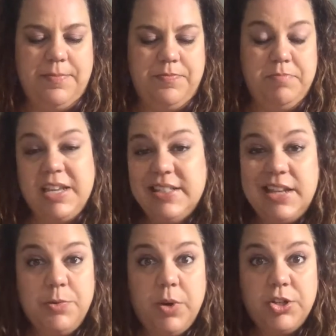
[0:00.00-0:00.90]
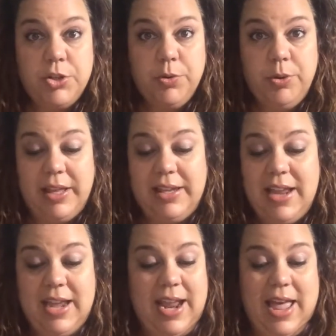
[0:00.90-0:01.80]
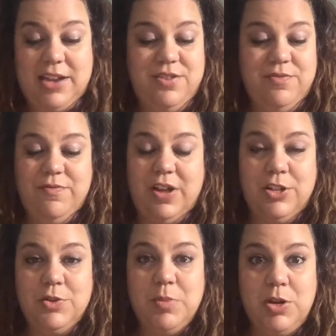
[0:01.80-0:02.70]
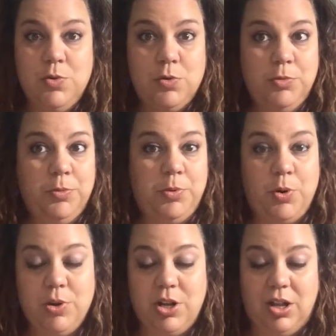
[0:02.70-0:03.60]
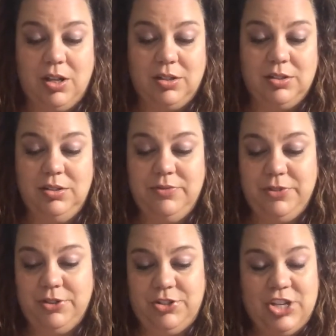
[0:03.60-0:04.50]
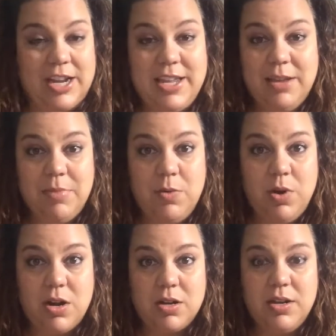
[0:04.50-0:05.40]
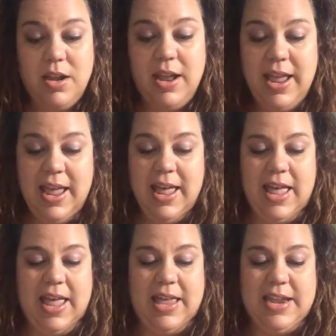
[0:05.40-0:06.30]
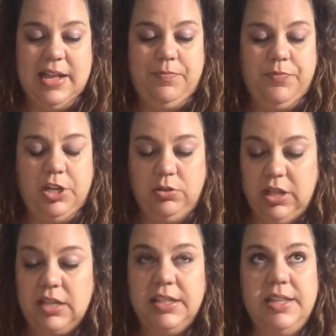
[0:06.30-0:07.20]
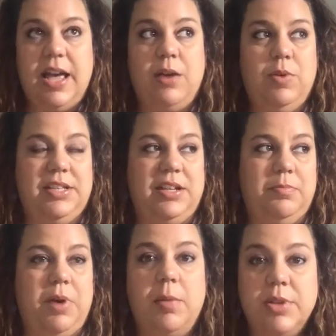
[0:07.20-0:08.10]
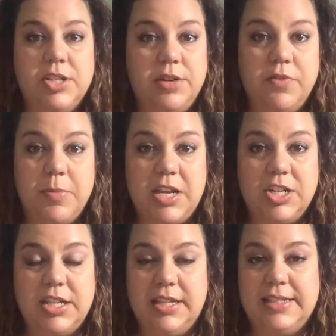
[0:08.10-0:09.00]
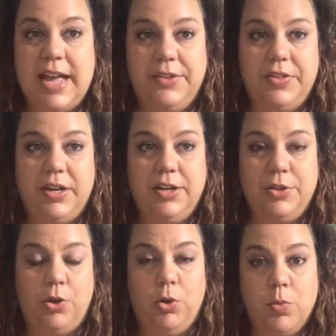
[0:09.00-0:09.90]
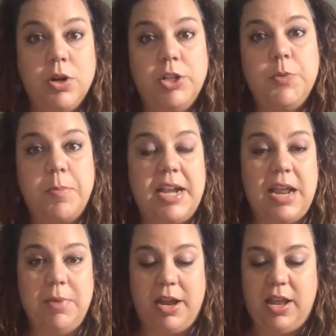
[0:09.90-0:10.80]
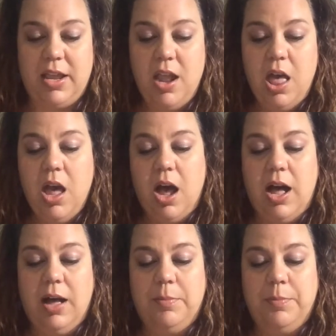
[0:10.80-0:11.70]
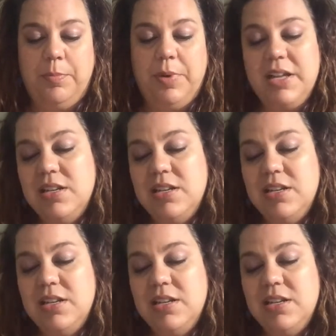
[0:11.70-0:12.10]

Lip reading: because I'd rushed through it and I hadn't followed my normal protocol for checking my work. And you know, luckily that wasn't published information that's out there to the whole world with my name on it, but